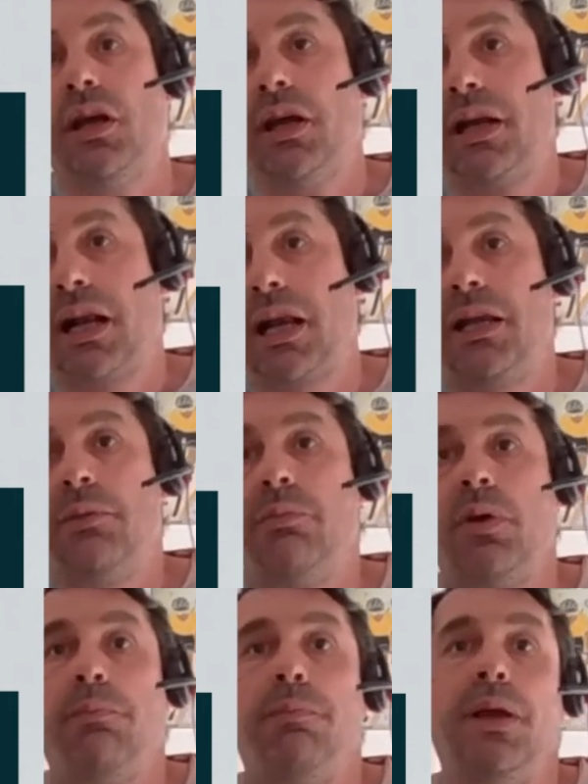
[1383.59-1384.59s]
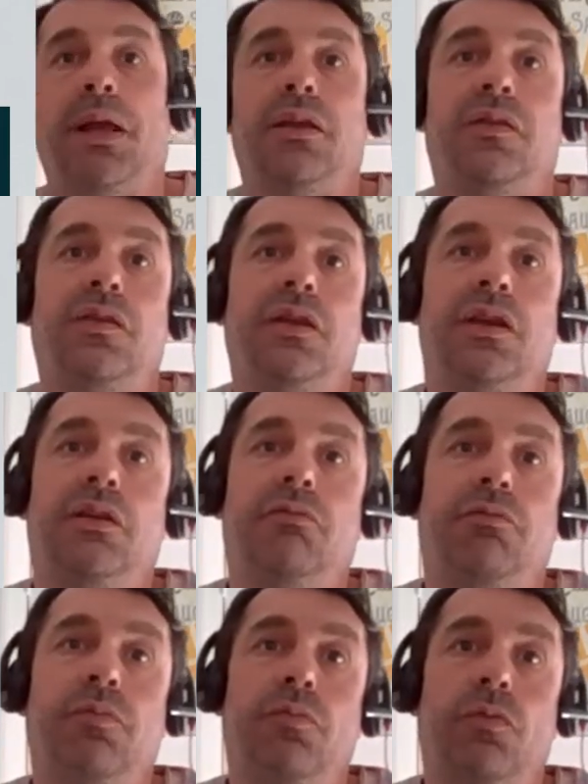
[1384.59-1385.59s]
clean mobility,
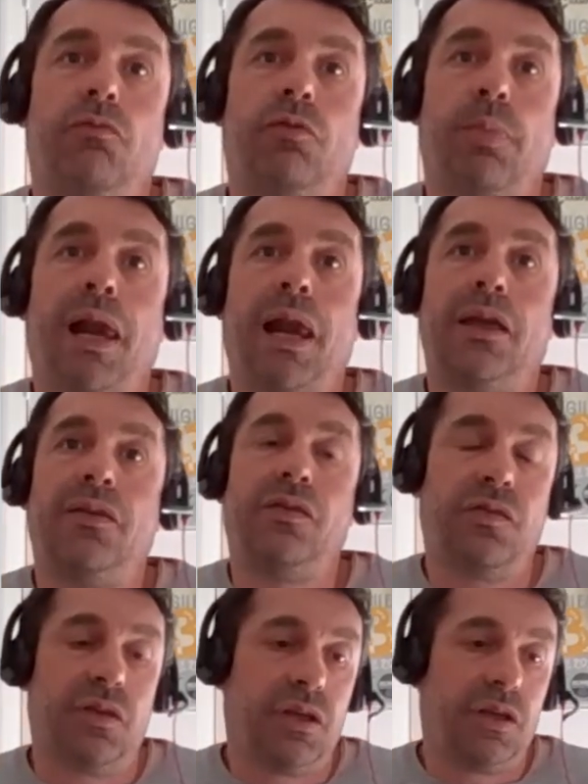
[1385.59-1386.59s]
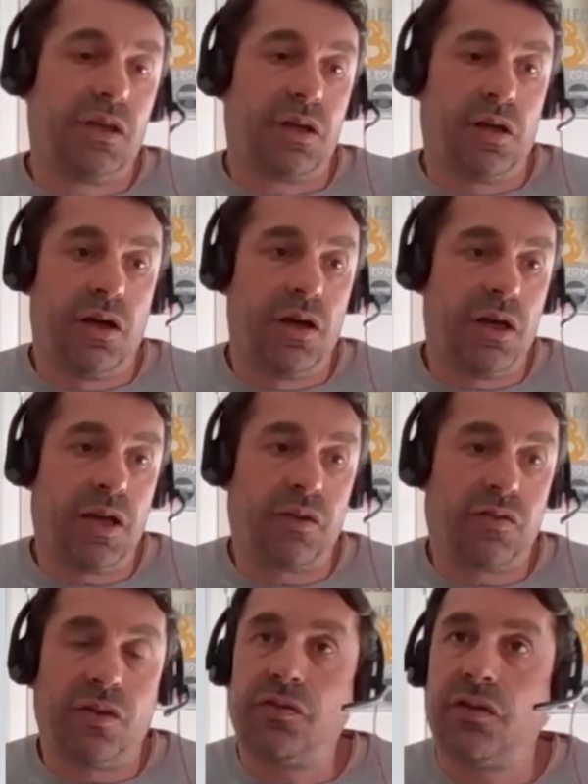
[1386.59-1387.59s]
replacing
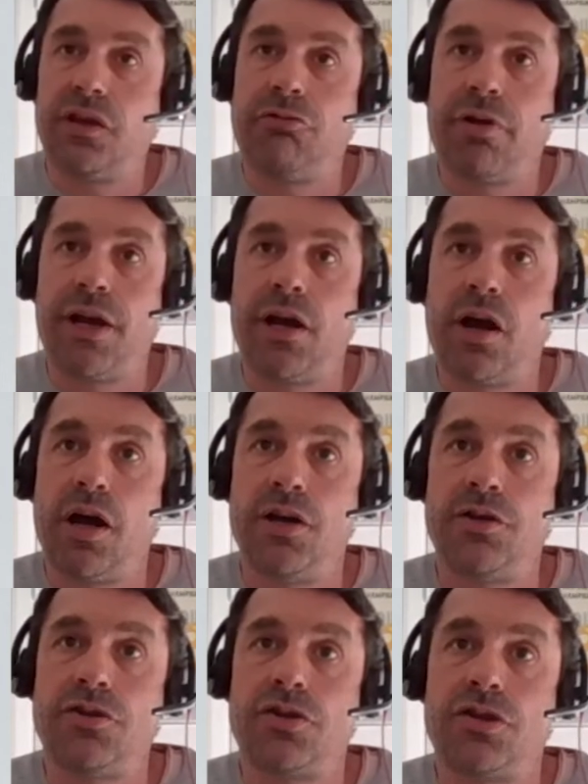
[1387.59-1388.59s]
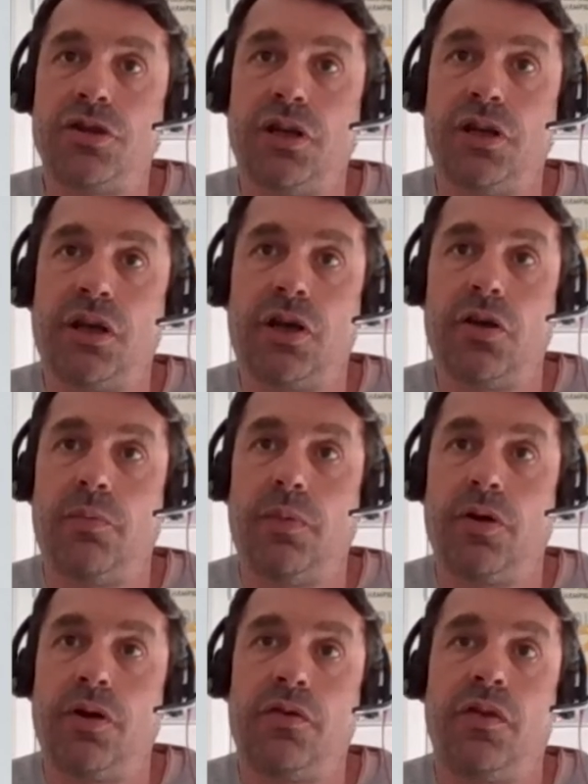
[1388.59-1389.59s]
existing grey hydrogen in
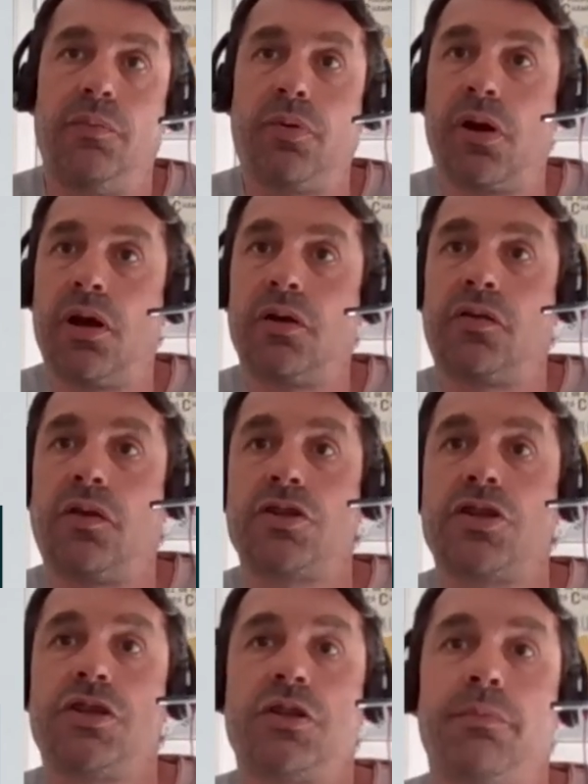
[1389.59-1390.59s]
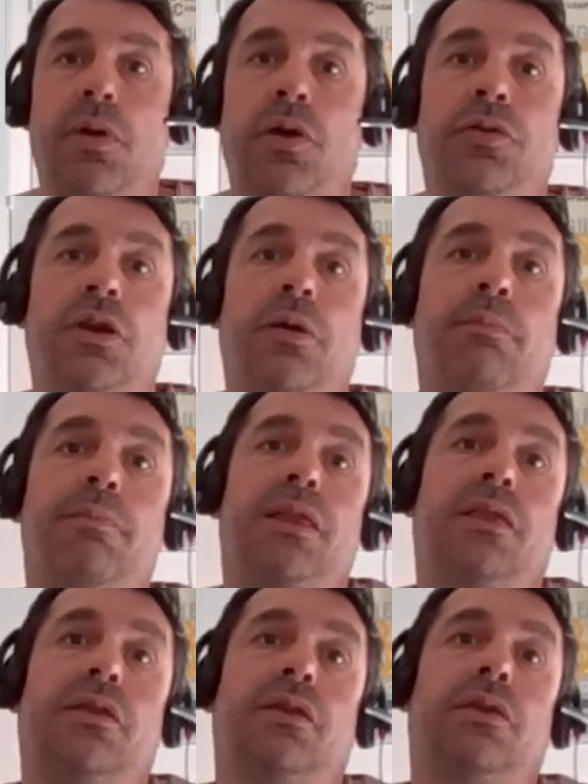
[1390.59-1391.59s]
commodity products such as ammonia and
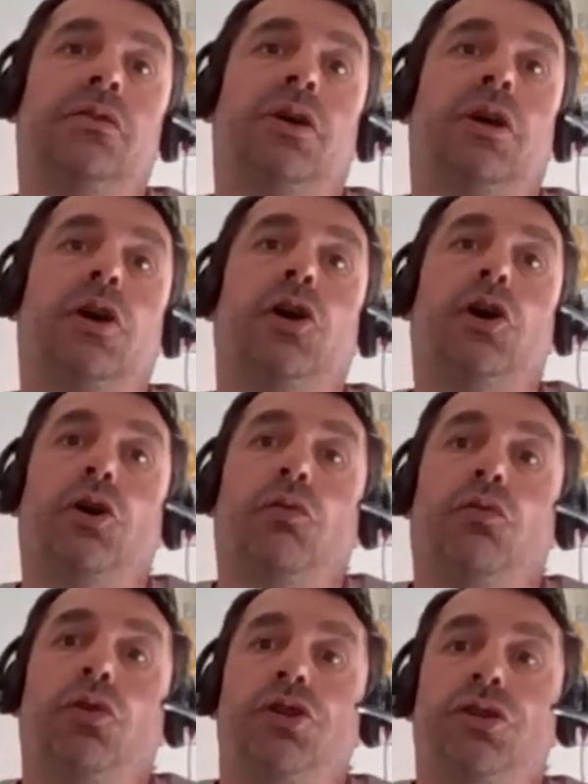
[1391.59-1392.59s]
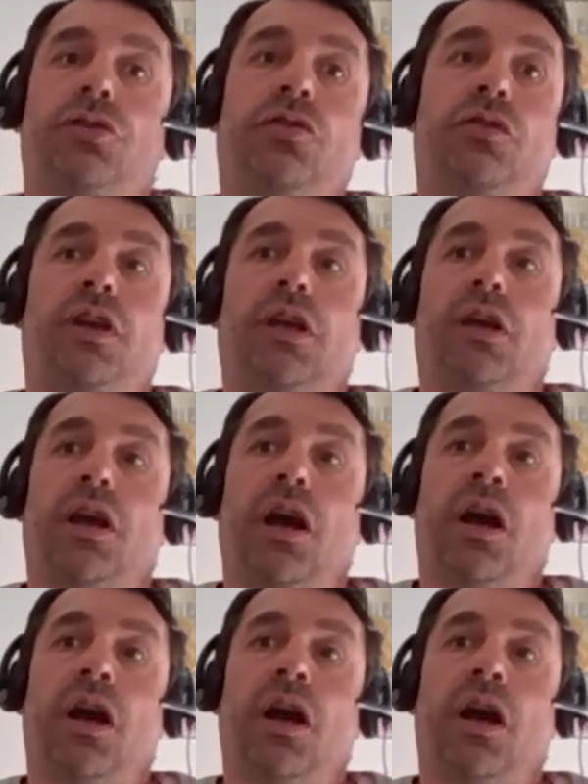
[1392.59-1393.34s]
methanol, reducing